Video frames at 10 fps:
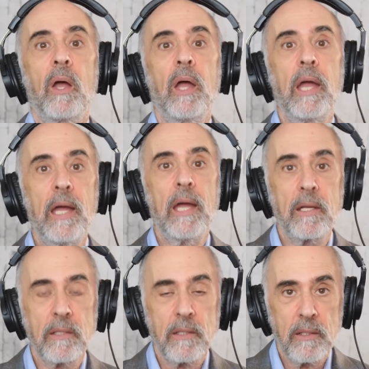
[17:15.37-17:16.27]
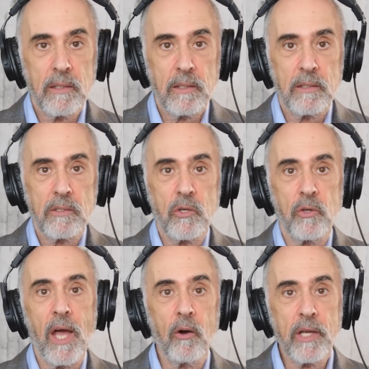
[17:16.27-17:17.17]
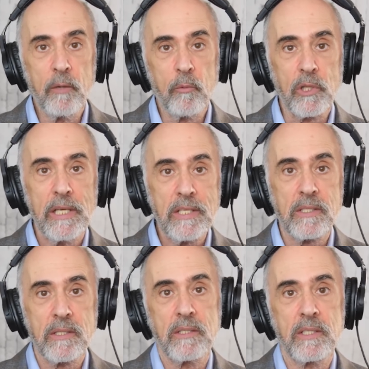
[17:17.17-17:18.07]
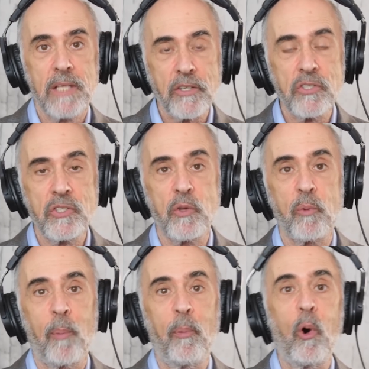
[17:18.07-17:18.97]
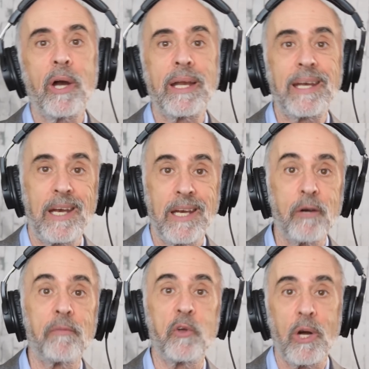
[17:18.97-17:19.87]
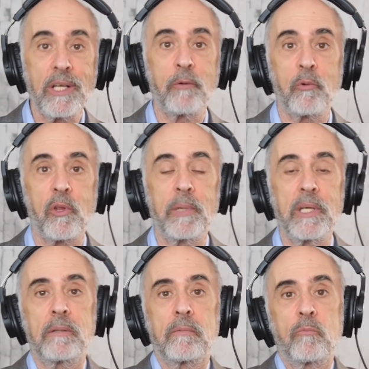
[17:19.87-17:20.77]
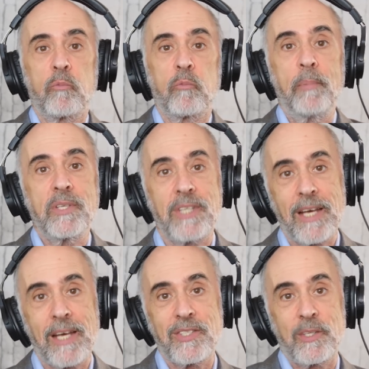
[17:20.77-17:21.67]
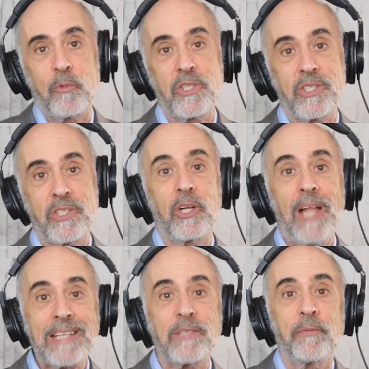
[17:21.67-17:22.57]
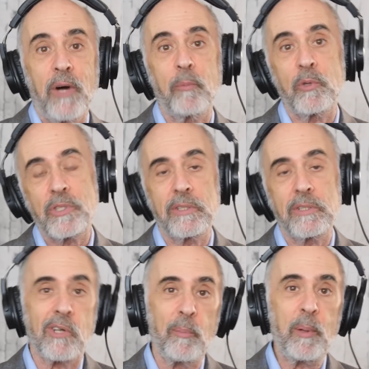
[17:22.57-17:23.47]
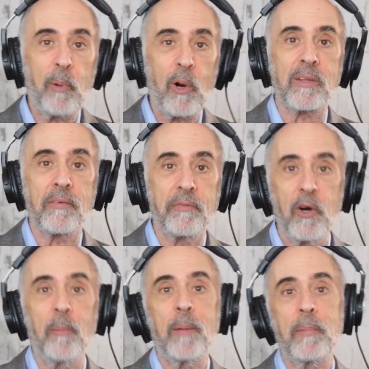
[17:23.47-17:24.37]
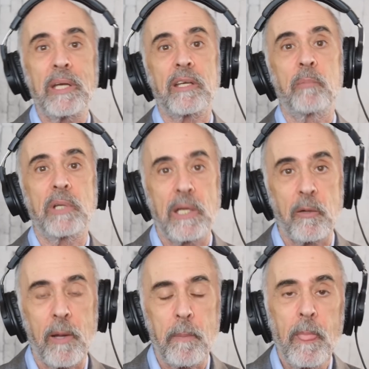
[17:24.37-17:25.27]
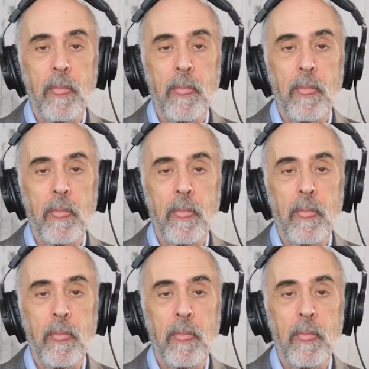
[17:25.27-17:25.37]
And so now he released sections of the report, and in an interview I did with him, he read me sections that were still classified, which is going to be part of the film I'm making, but anyway.